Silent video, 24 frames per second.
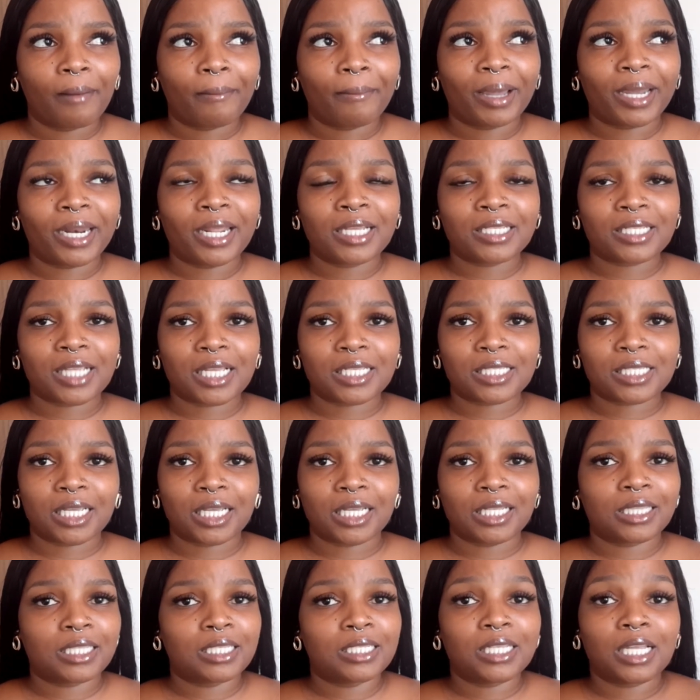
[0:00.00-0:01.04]
But as I
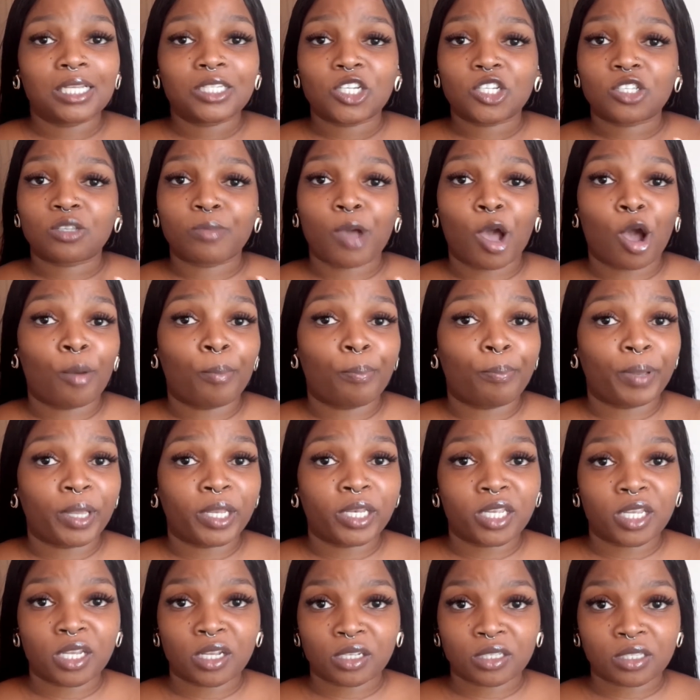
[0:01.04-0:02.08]
say, these are just my
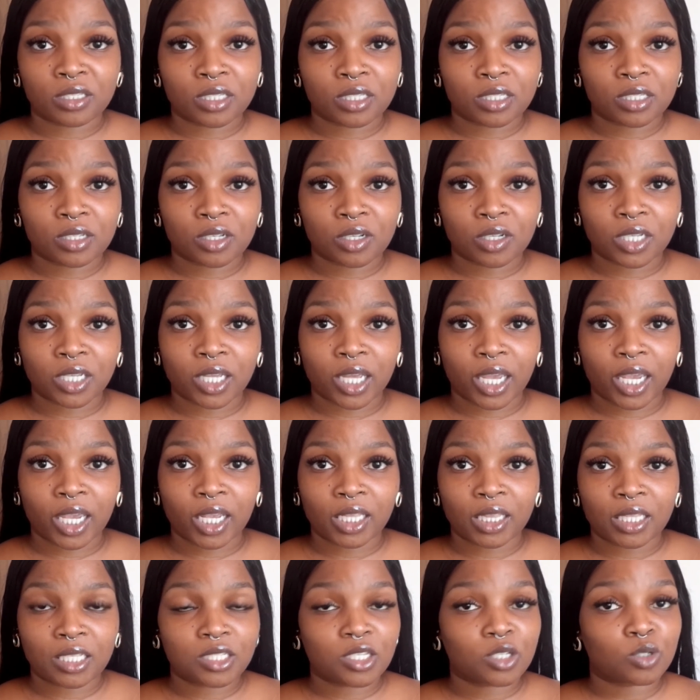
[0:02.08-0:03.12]
opinions, okay?
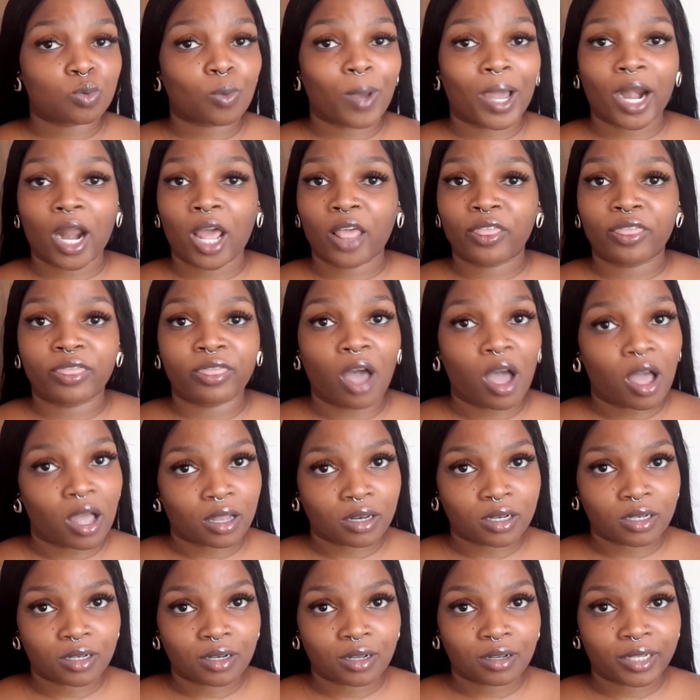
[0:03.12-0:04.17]
This is what I thought,
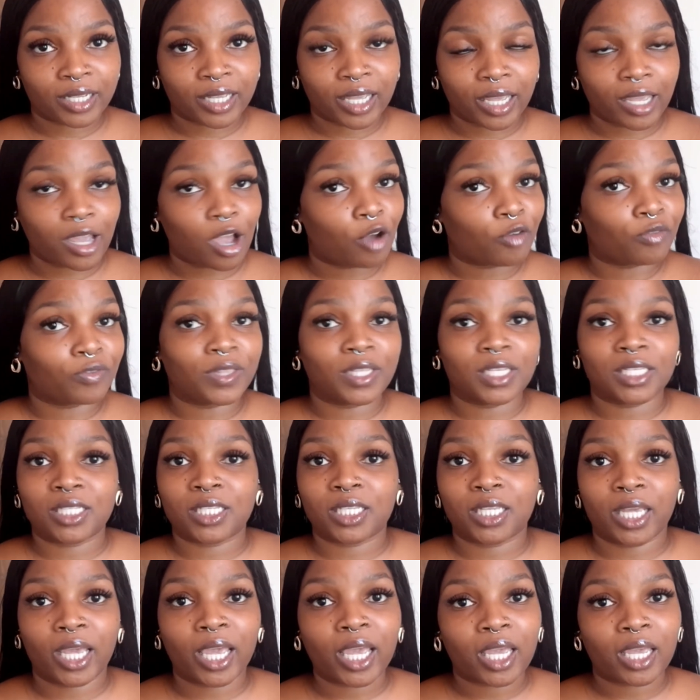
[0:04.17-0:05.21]
okay, of this
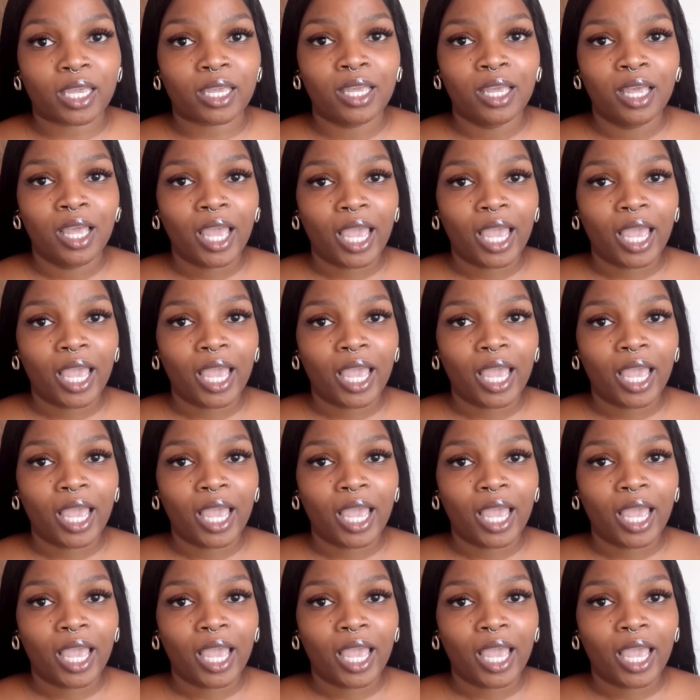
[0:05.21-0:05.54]
hair.